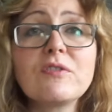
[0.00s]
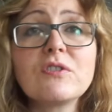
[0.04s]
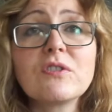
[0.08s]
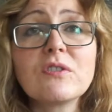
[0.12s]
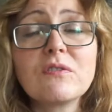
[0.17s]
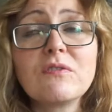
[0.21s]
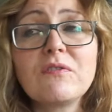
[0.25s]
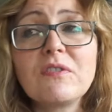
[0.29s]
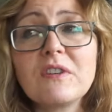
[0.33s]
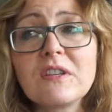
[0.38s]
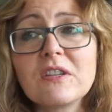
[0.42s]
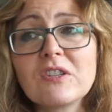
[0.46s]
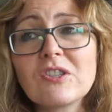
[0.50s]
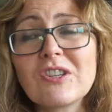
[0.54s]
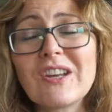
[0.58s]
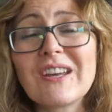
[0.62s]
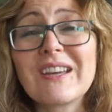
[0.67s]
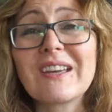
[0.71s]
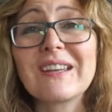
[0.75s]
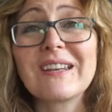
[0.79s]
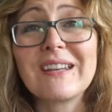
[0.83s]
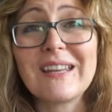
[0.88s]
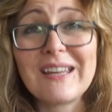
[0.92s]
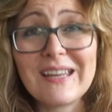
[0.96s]
done a fit
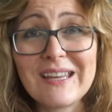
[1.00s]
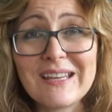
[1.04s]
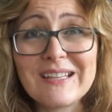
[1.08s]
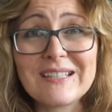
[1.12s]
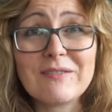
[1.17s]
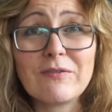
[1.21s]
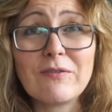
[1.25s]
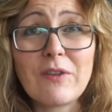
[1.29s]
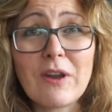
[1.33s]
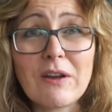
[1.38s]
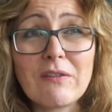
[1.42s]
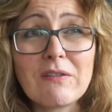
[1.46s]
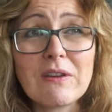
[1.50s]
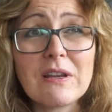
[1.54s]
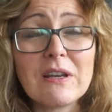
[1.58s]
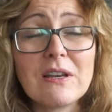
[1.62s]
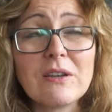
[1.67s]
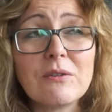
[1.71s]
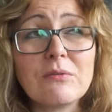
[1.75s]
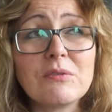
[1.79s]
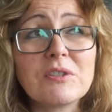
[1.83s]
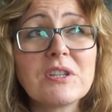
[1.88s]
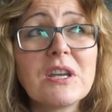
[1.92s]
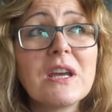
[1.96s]
check and it is very
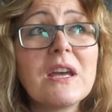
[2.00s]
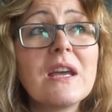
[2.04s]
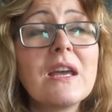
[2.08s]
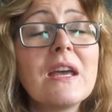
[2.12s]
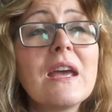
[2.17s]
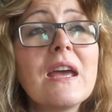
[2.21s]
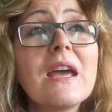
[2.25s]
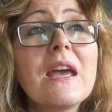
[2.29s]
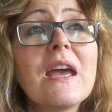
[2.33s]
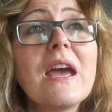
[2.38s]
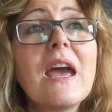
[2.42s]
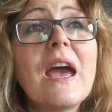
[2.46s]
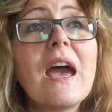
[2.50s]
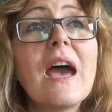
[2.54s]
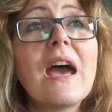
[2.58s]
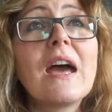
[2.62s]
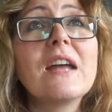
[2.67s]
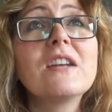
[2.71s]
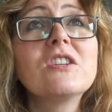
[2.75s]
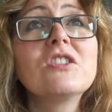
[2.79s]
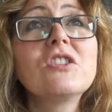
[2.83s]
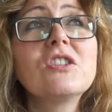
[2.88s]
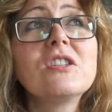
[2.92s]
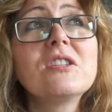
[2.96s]
loose.
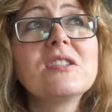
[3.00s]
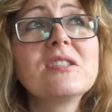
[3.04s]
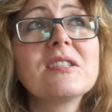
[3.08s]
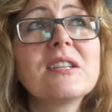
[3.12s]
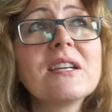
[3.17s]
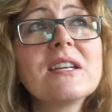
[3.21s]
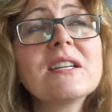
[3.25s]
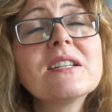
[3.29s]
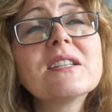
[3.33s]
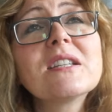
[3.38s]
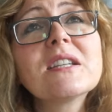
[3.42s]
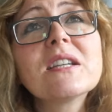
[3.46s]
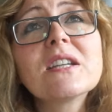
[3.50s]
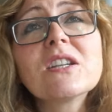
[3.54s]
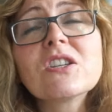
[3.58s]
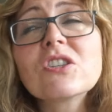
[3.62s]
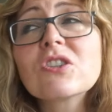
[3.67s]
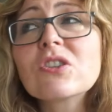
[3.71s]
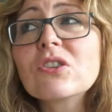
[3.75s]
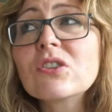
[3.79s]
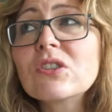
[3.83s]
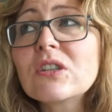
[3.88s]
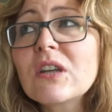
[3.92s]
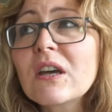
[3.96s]
And she says that it
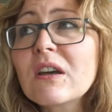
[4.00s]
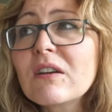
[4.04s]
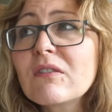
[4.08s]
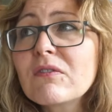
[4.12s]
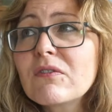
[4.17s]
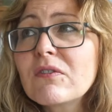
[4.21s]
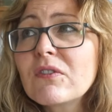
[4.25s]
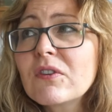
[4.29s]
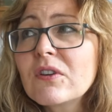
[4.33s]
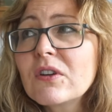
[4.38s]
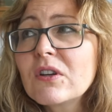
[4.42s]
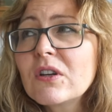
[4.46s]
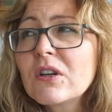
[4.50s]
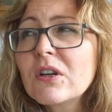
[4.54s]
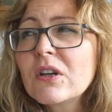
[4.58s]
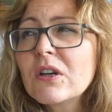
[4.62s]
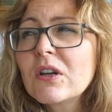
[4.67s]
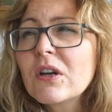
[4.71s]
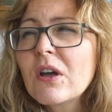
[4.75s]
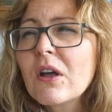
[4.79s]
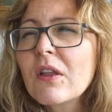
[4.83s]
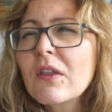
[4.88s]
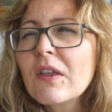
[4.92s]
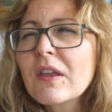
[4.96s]
should have,
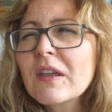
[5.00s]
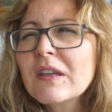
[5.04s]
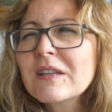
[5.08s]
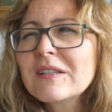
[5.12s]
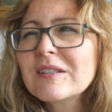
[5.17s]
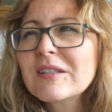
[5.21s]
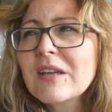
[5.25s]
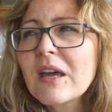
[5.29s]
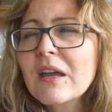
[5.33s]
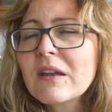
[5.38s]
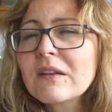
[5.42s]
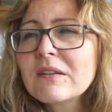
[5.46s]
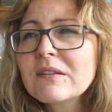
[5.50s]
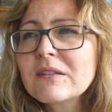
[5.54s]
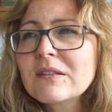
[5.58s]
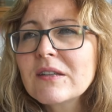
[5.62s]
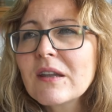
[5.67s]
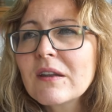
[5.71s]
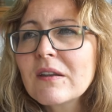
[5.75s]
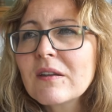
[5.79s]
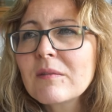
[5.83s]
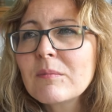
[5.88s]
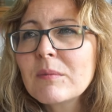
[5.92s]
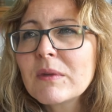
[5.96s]
I think it's ten
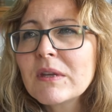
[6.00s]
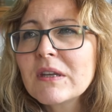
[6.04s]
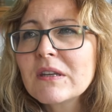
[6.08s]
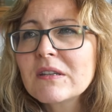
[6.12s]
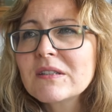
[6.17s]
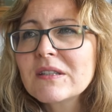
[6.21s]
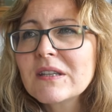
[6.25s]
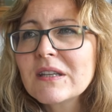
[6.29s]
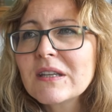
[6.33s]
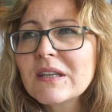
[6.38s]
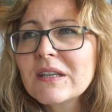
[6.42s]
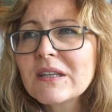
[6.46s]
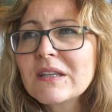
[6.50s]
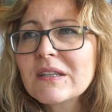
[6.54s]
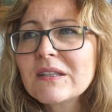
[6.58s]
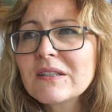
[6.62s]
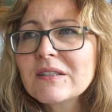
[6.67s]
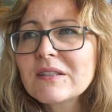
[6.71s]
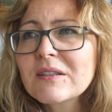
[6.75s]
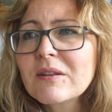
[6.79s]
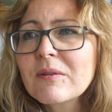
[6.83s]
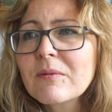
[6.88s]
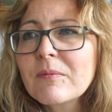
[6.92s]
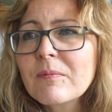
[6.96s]
centimetres
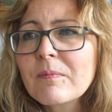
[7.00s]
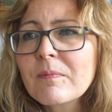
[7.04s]
ease.